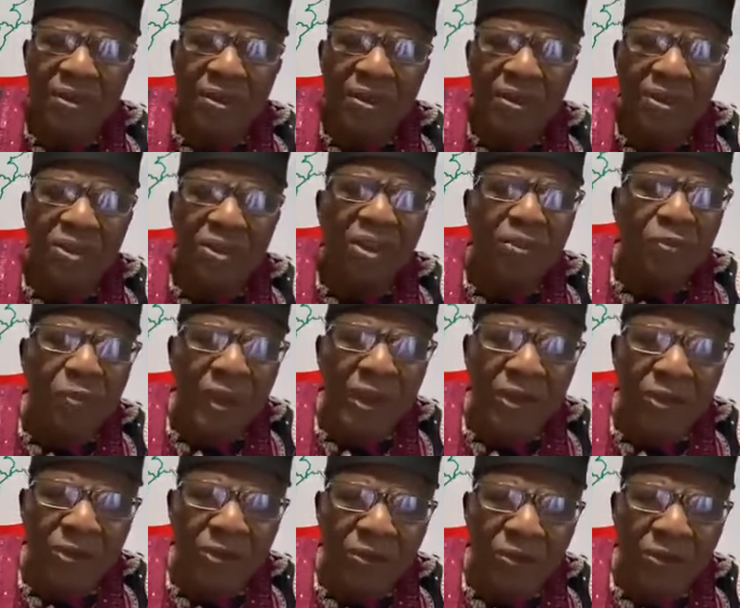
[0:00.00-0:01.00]

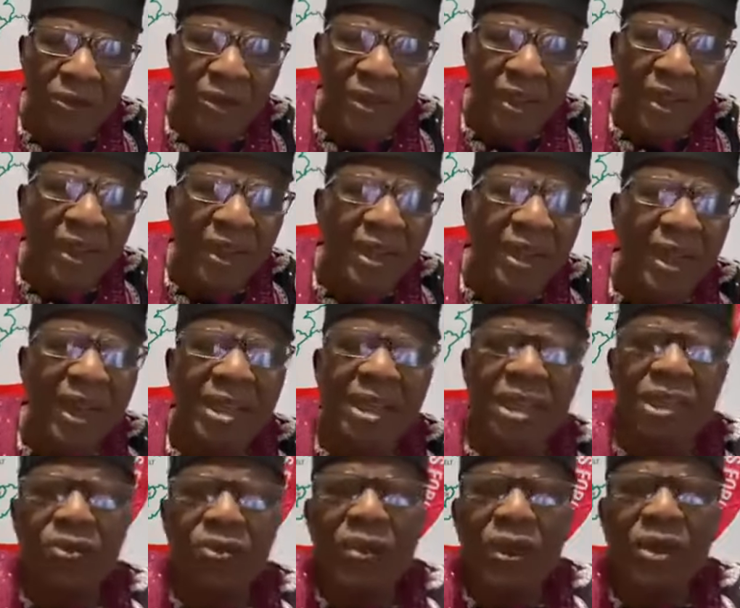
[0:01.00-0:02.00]
Plateau. That
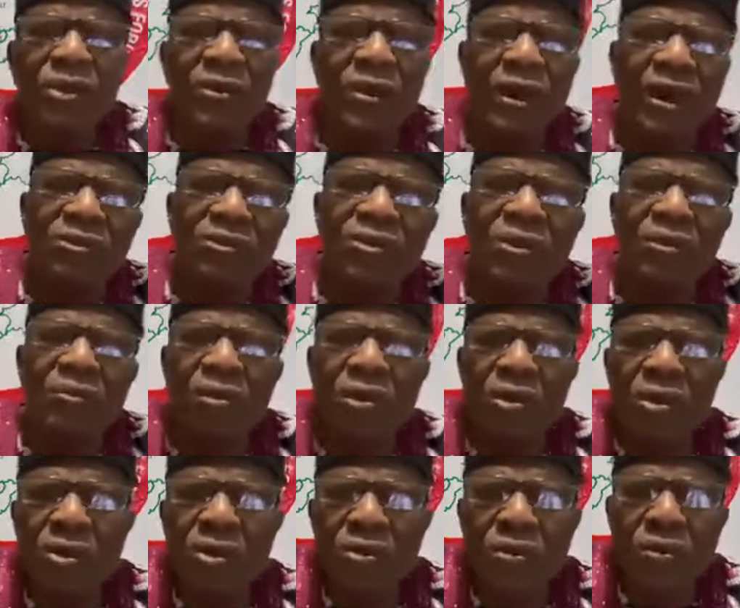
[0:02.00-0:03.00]
is where you have
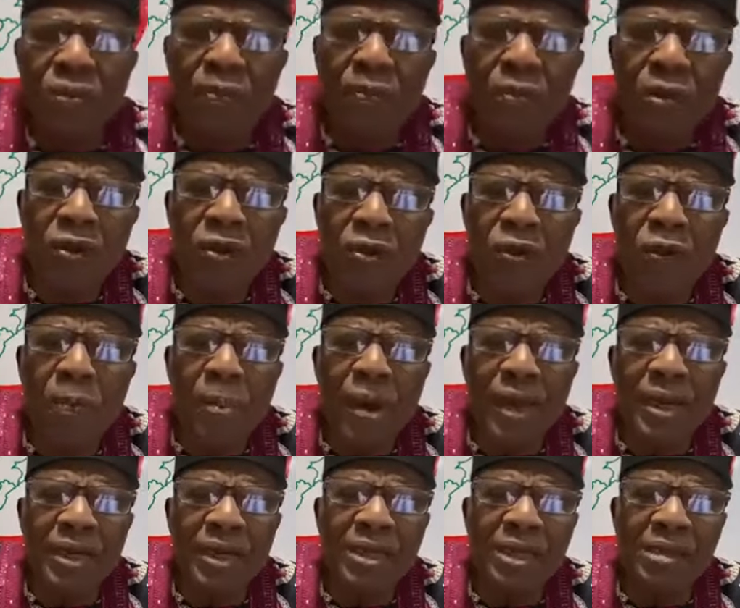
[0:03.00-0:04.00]
somebody who
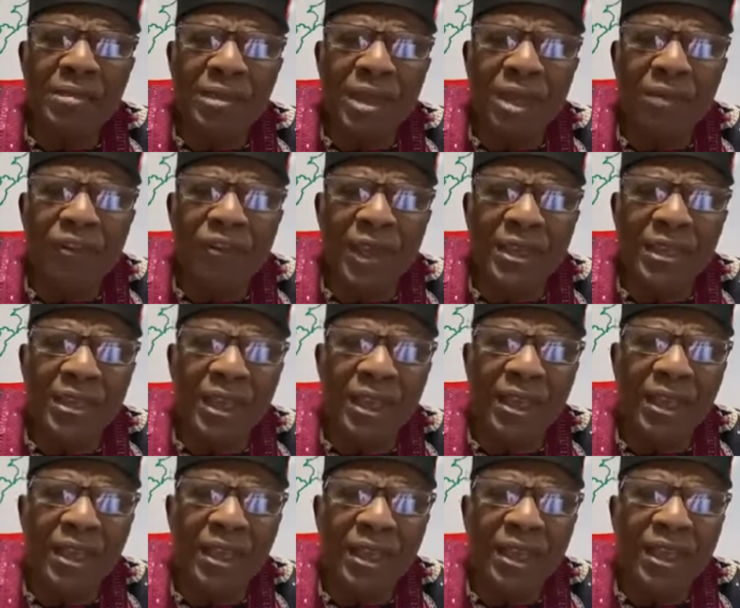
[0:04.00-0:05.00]
paraded himself as
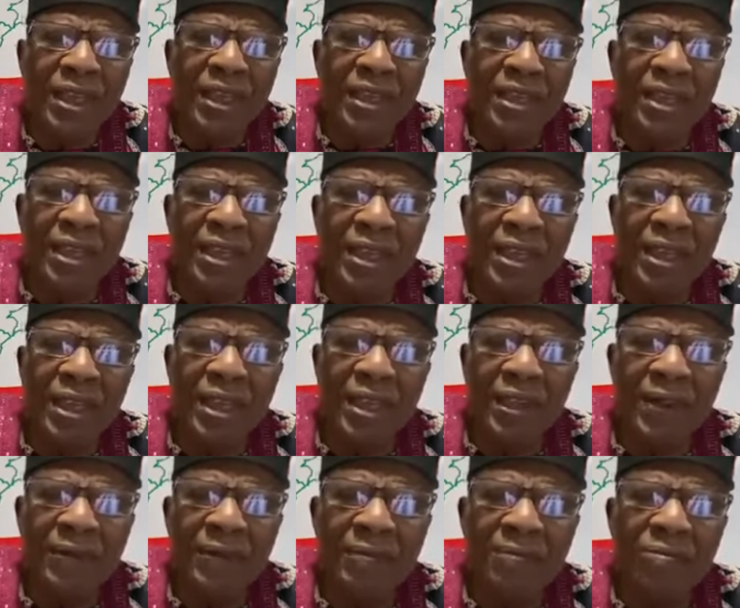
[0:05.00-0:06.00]
the
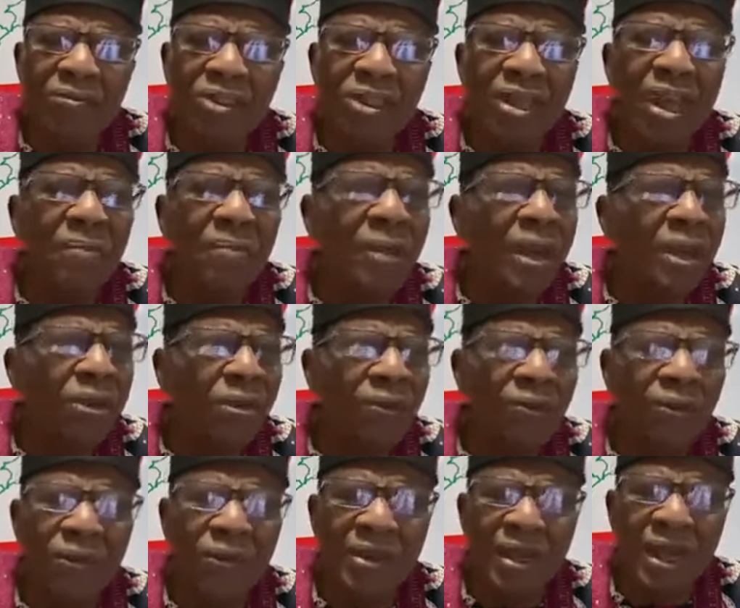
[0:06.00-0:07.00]
chairman of
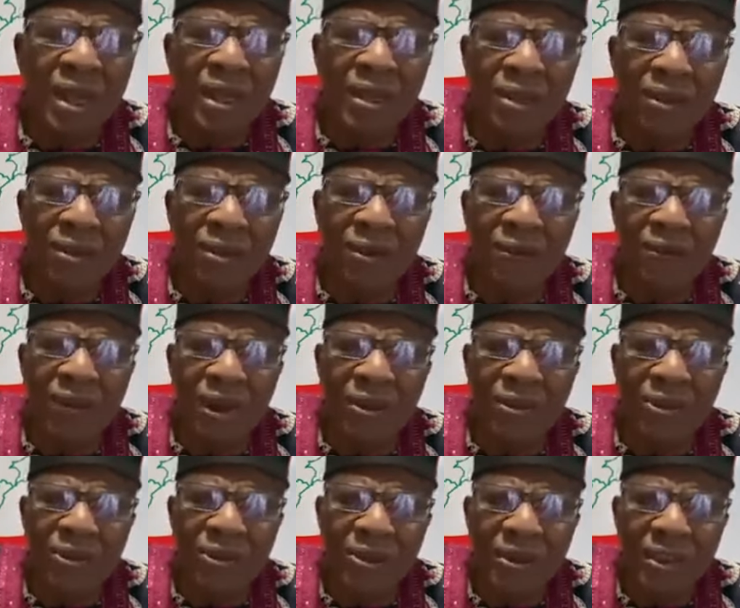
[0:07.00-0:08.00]
Northern
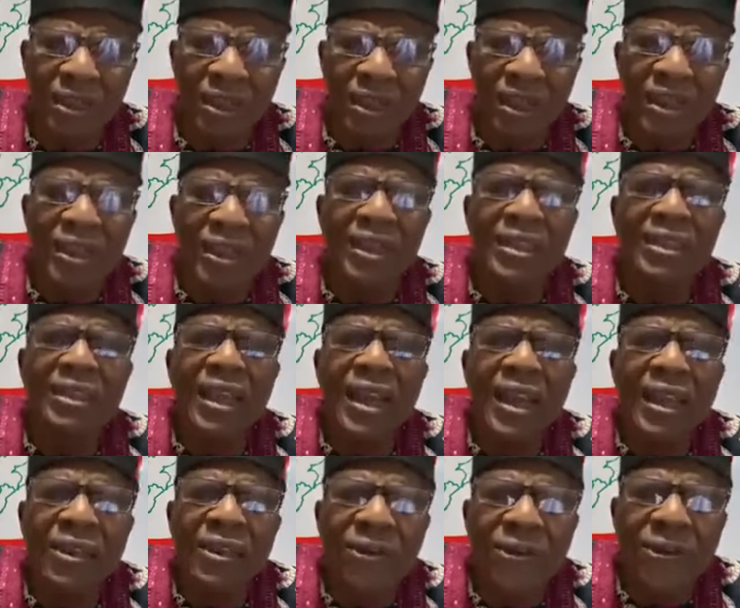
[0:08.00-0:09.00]
Governors. Is
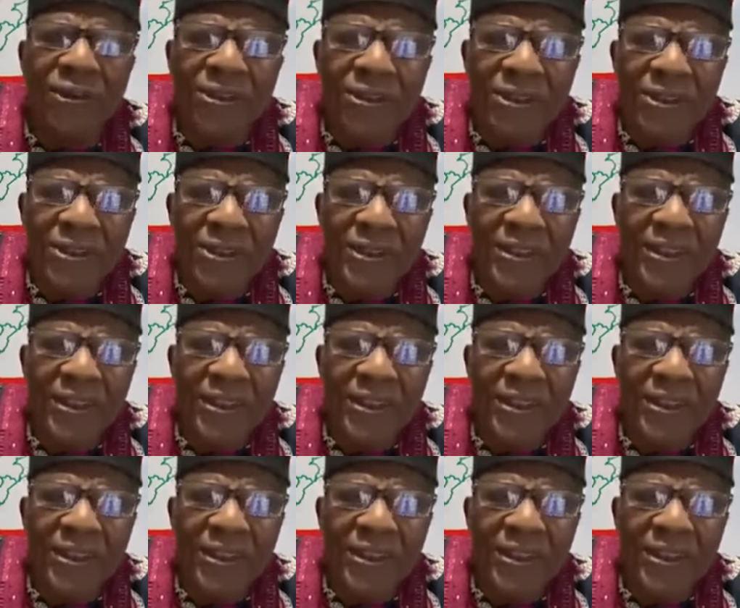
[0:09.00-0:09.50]
there not